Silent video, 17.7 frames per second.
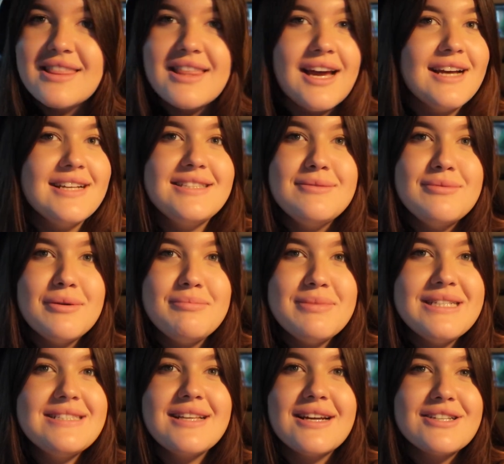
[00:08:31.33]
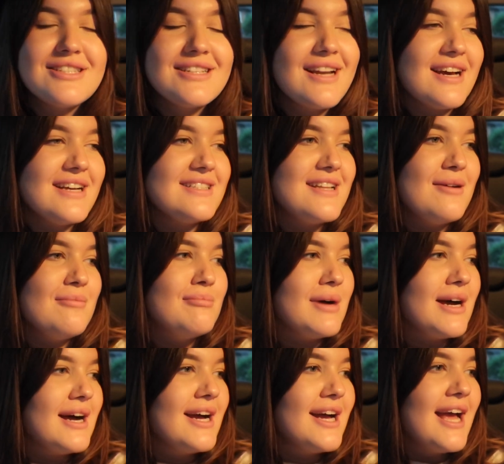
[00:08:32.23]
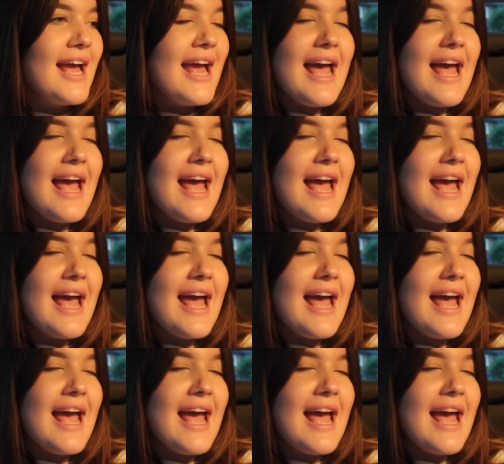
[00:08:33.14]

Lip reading: 30 would be such a nice number.